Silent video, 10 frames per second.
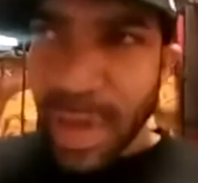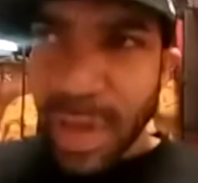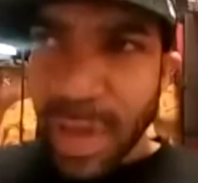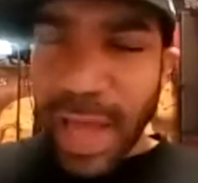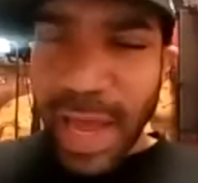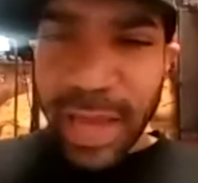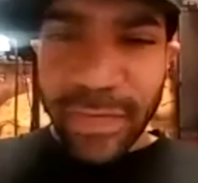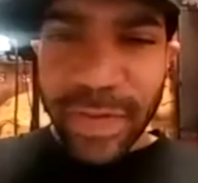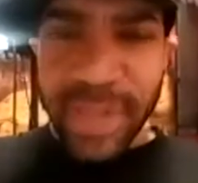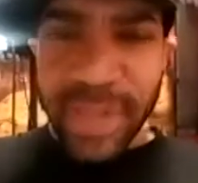Like if
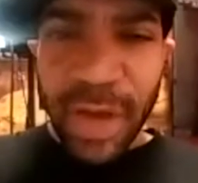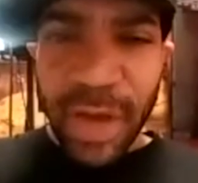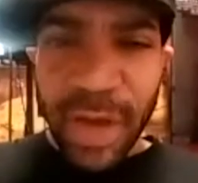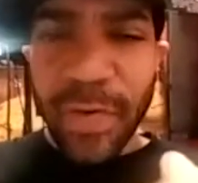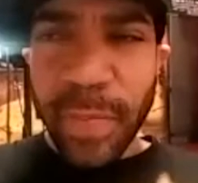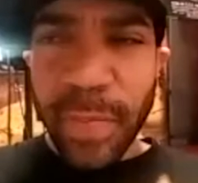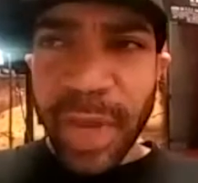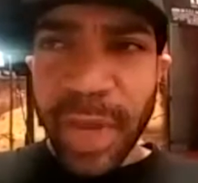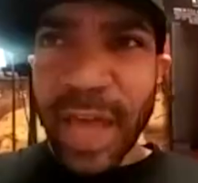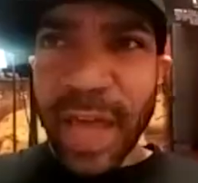it's something for me that
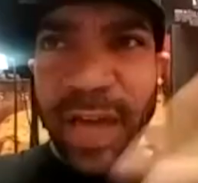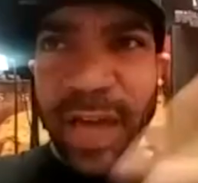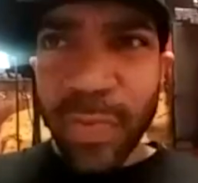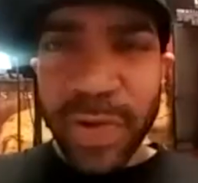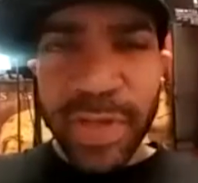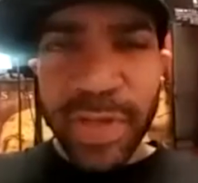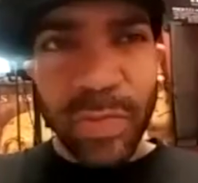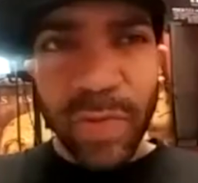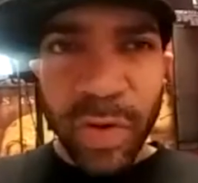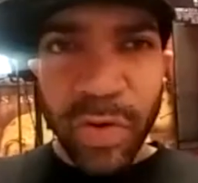I come up with some
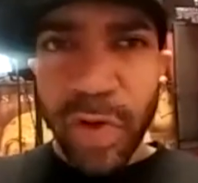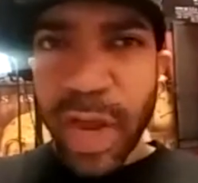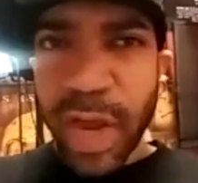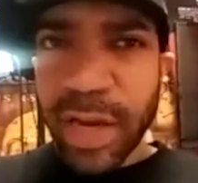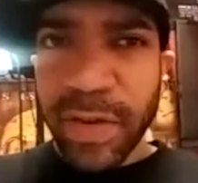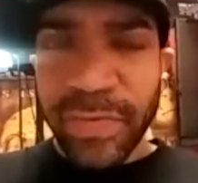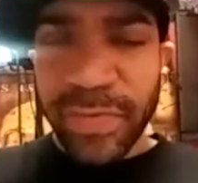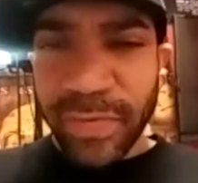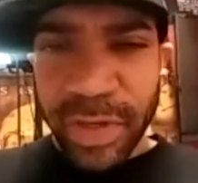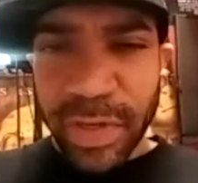ill creative
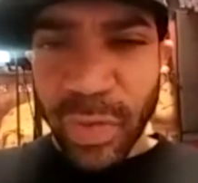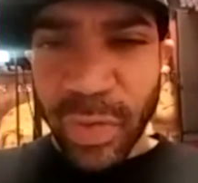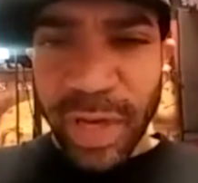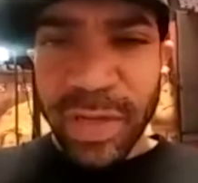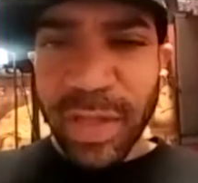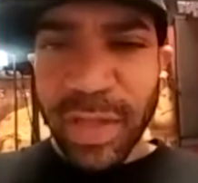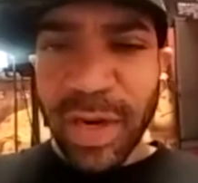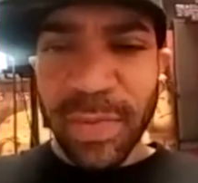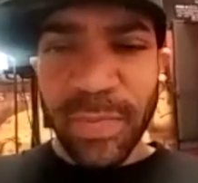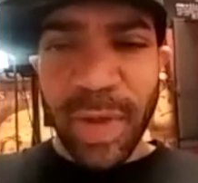situation, then
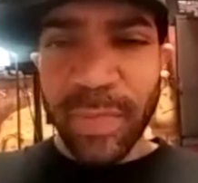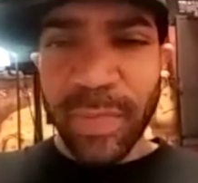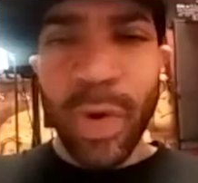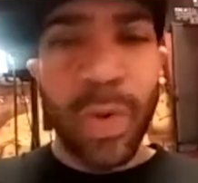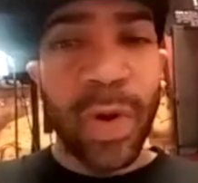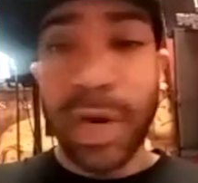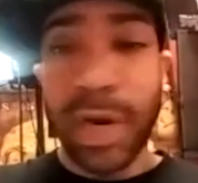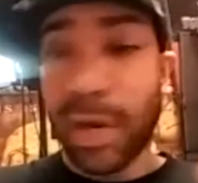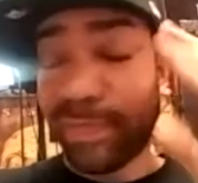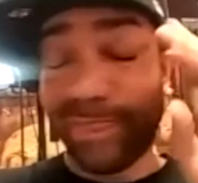I'm I'm going
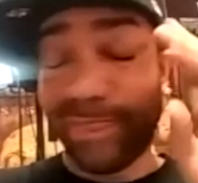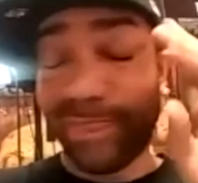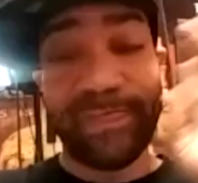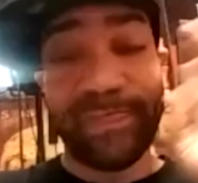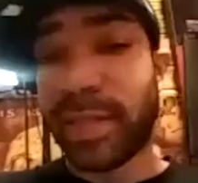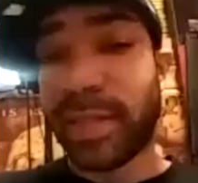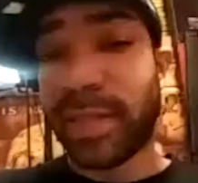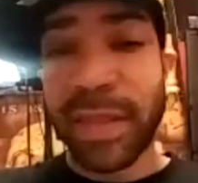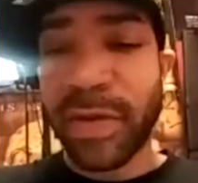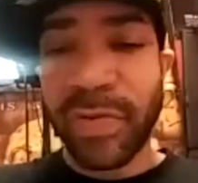to the tenth
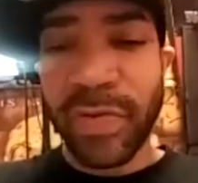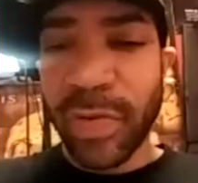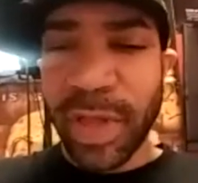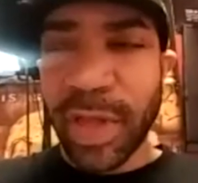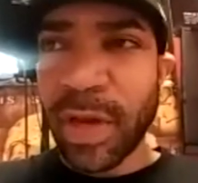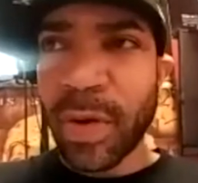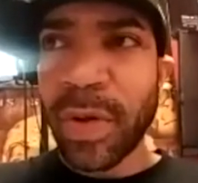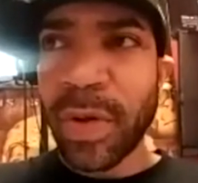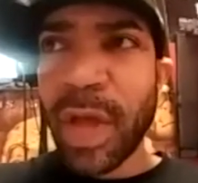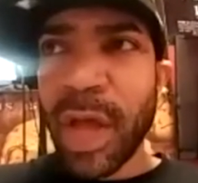degree with it, you know.
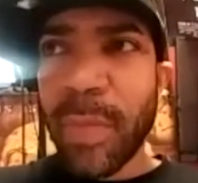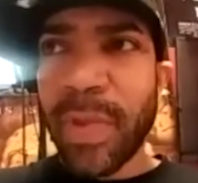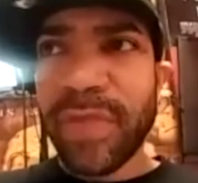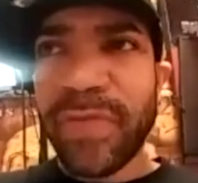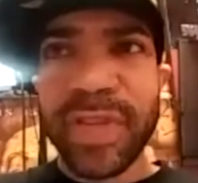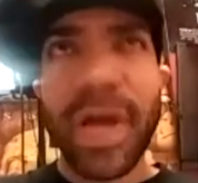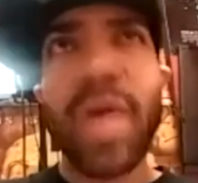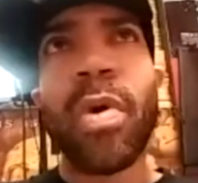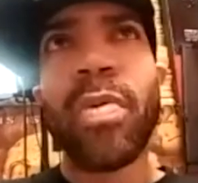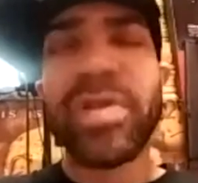But if it's something
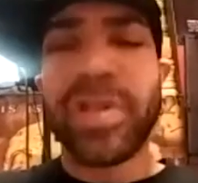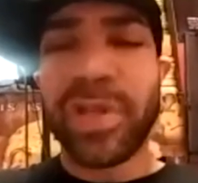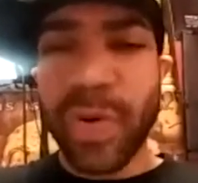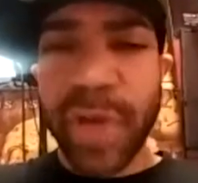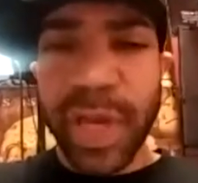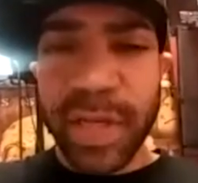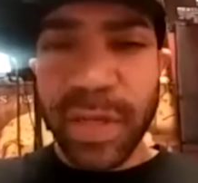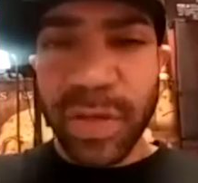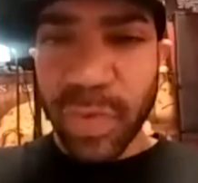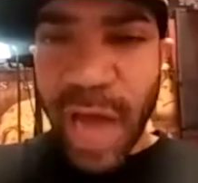where we're just showcasing
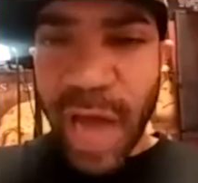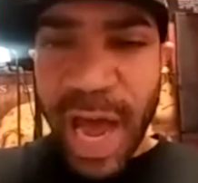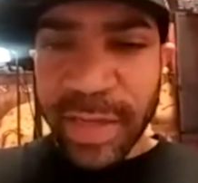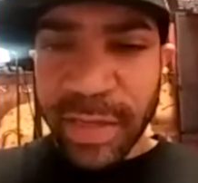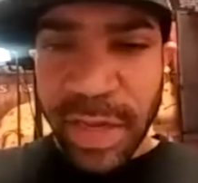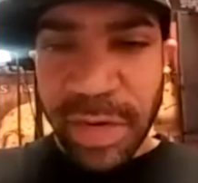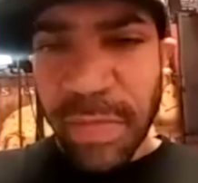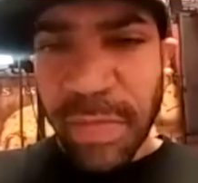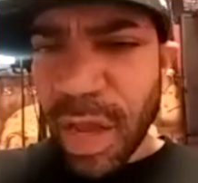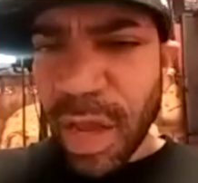new guys, then
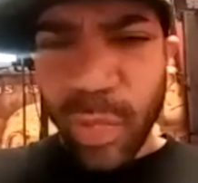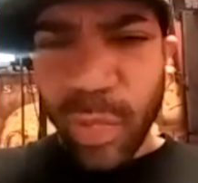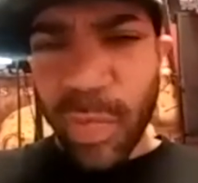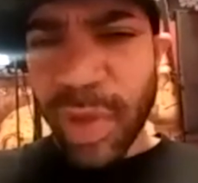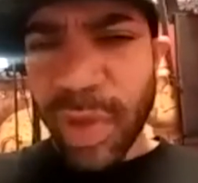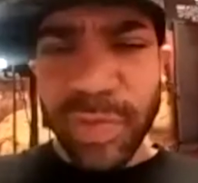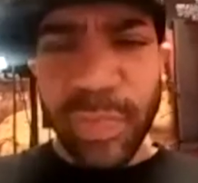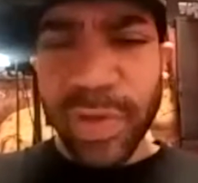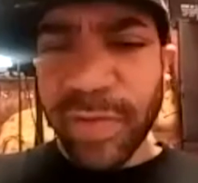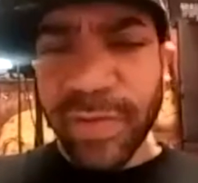boom, I just put
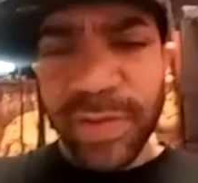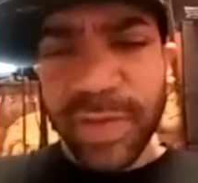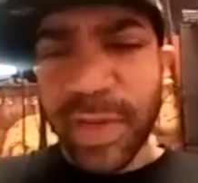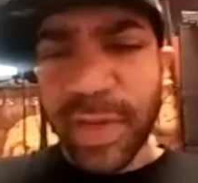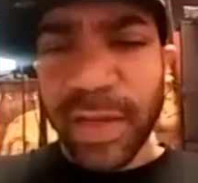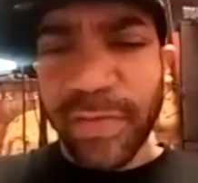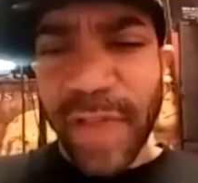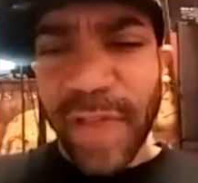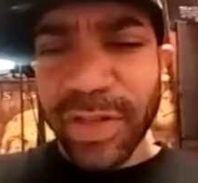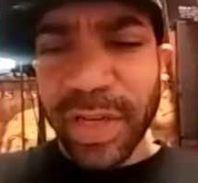the together the fly
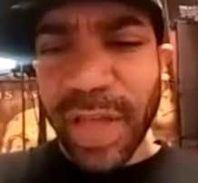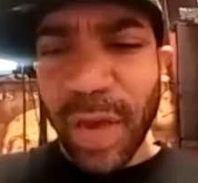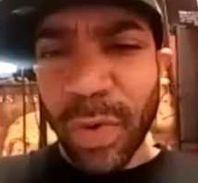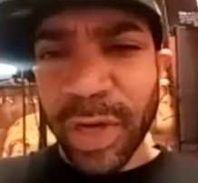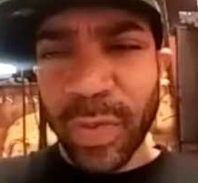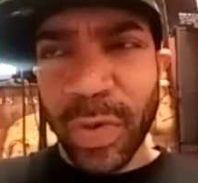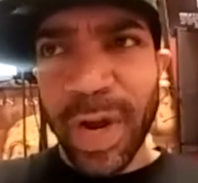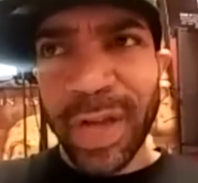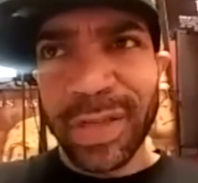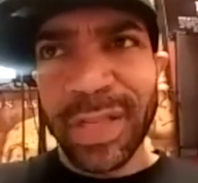shit that works. Where
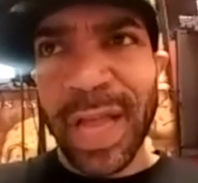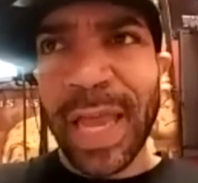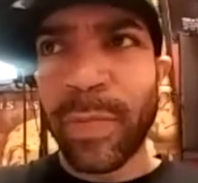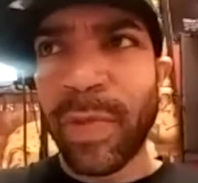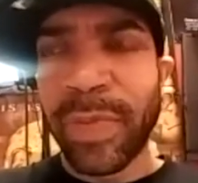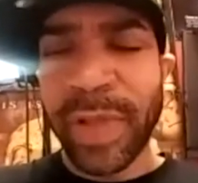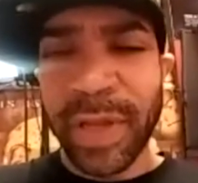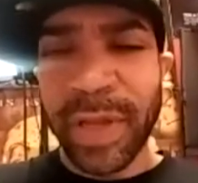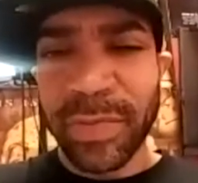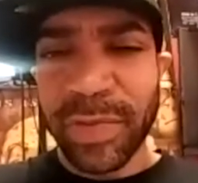it's not like me playing
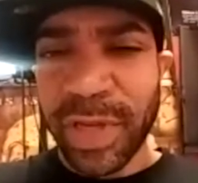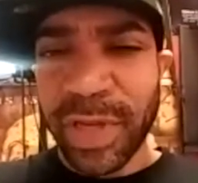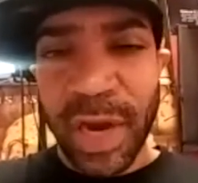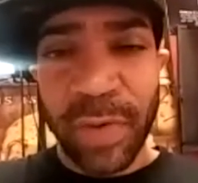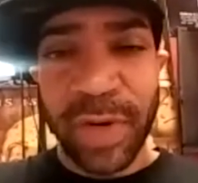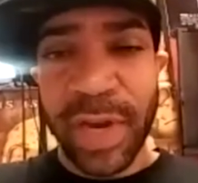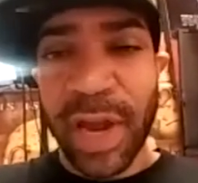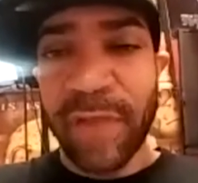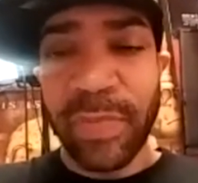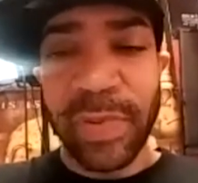some shit that I would
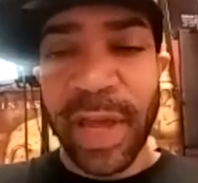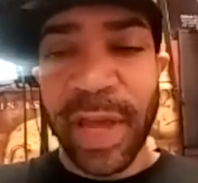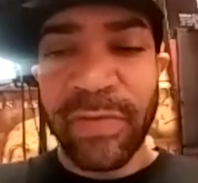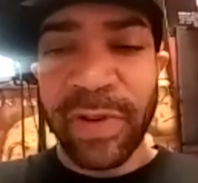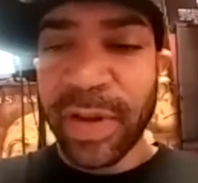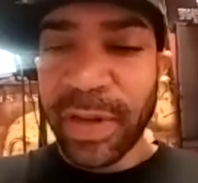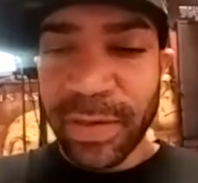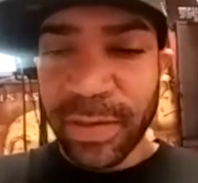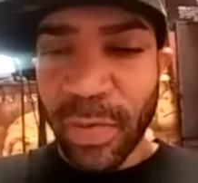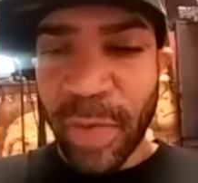never play ever,
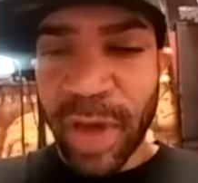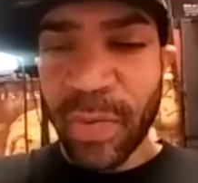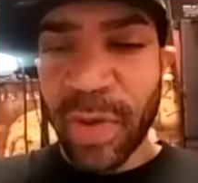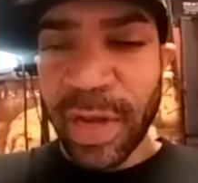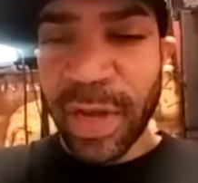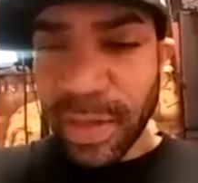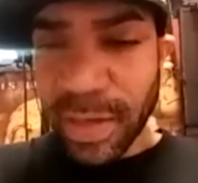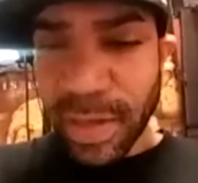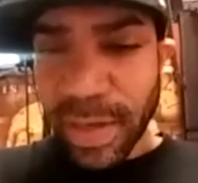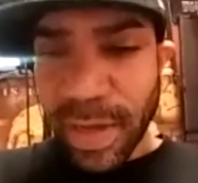no matter what.
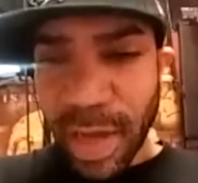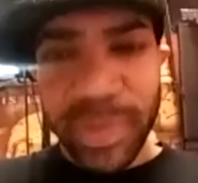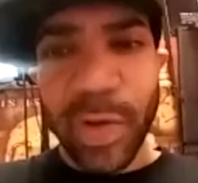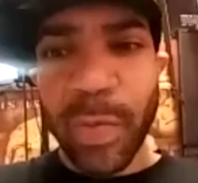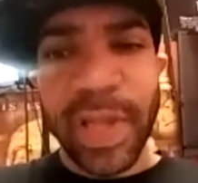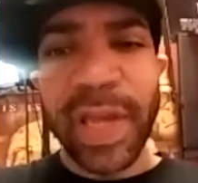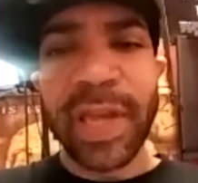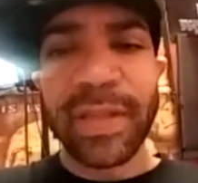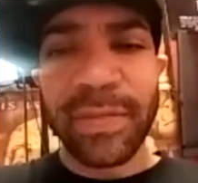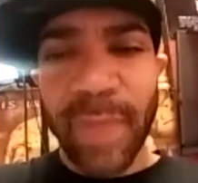I'm still
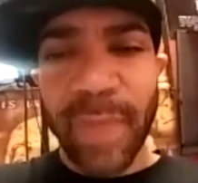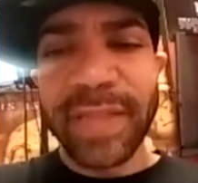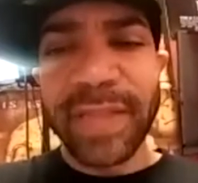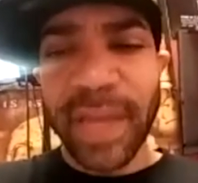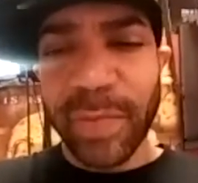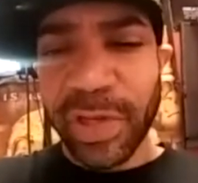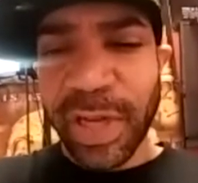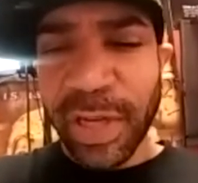playing my type of shit.